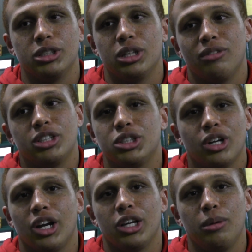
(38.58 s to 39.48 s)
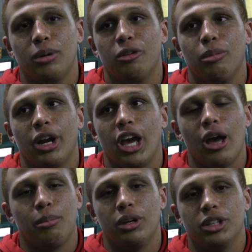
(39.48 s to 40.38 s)
and stuff. I just try to keep everybody
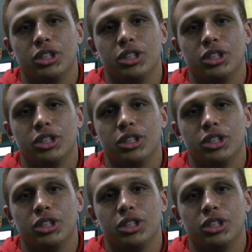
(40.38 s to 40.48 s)
happy.